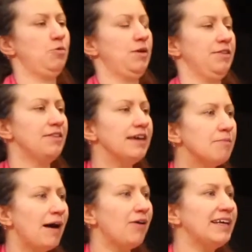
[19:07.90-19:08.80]
I don't want to think
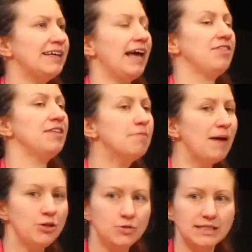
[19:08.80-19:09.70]
about it. I think
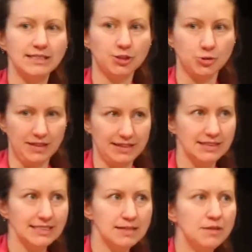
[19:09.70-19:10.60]
by using
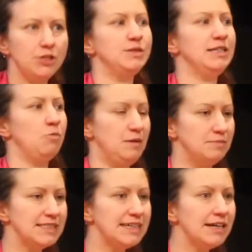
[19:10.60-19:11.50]
surrealism and using
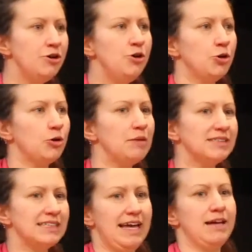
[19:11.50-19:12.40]
whimsy, you're
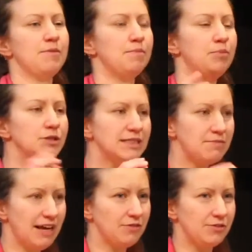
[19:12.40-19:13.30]
able to like put
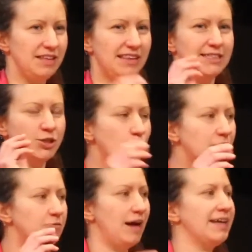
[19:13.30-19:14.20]
something out there that they
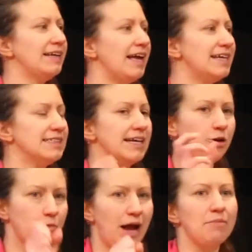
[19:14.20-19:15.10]
sort of recognize and
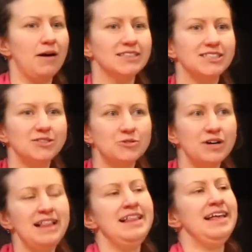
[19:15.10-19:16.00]
can grab onto.
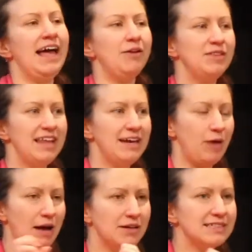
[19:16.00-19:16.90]
And when they
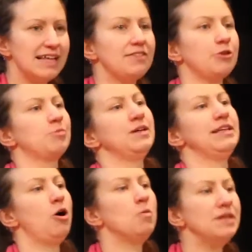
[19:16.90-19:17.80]
grab onto that, they're
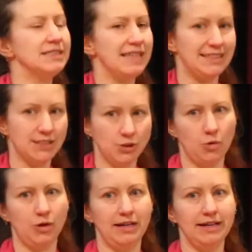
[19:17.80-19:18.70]
really open to that
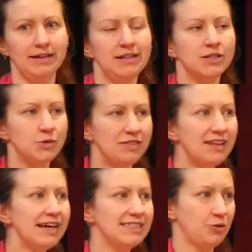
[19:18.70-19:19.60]
story. So I
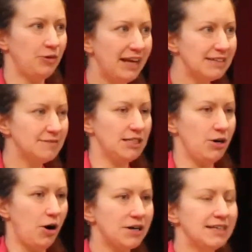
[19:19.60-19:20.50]
think as creatives and
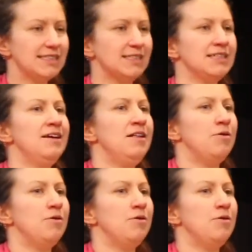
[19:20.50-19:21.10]
artists,